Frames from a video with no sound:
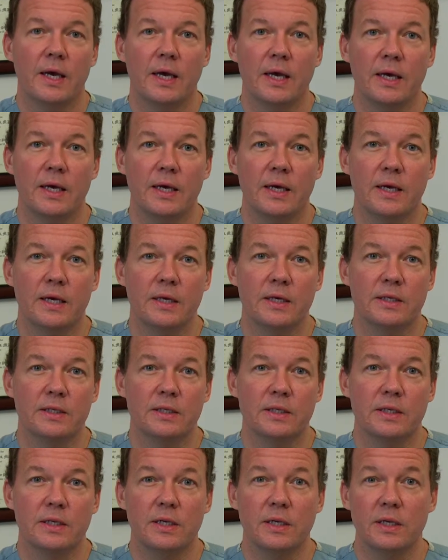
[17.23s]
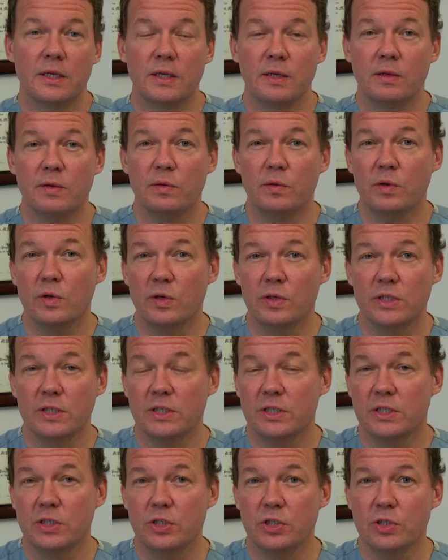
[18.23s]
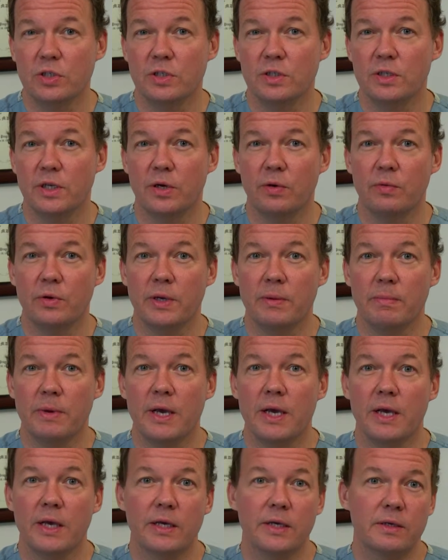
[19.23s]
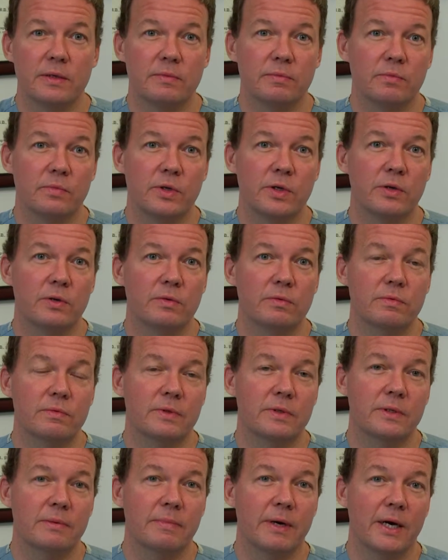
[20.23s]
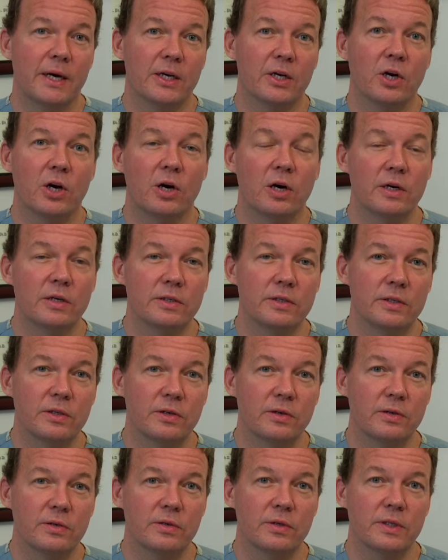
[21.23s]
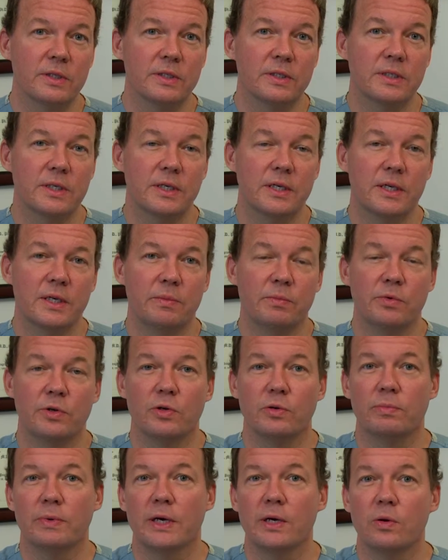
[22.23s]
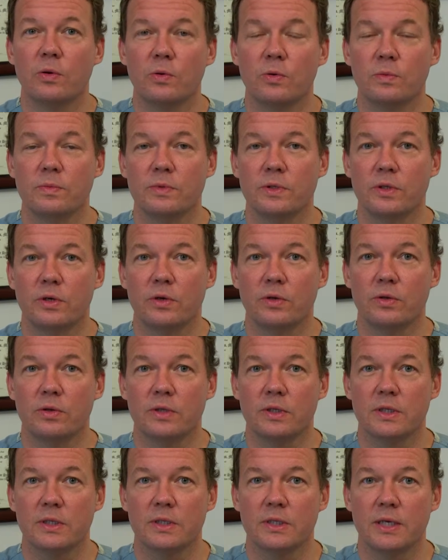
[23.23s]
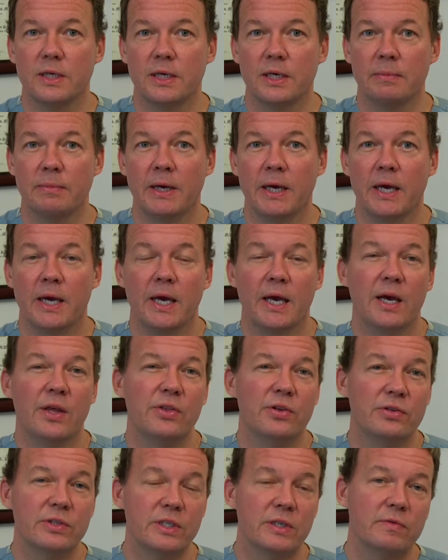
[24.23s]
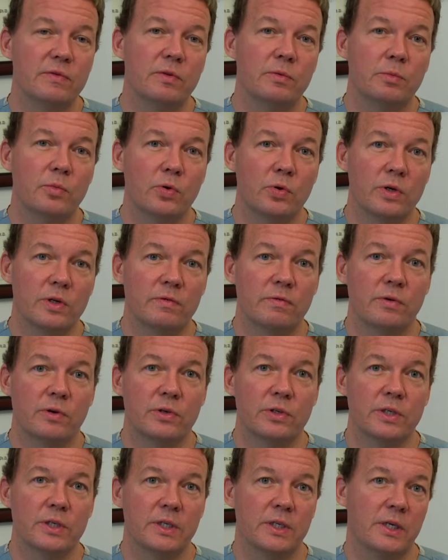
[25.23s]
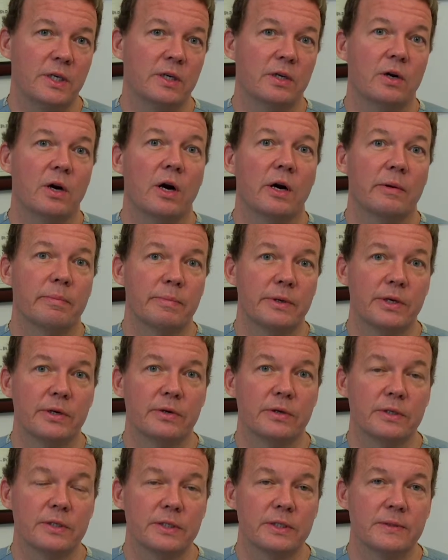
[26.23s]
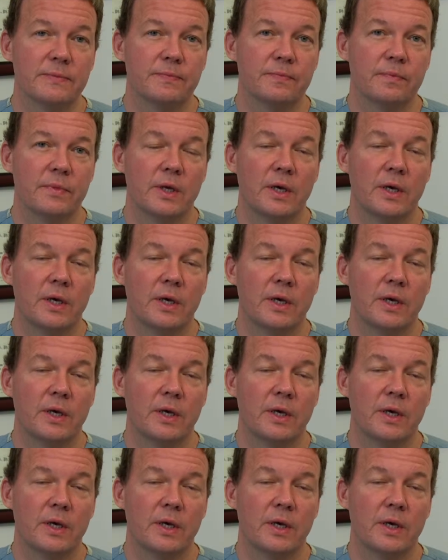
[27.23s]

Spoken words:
And in the decisions that we make, we don't really buy cars that all look the same, we don't buy homes that all look the same, and there's even more diversity in our appearance.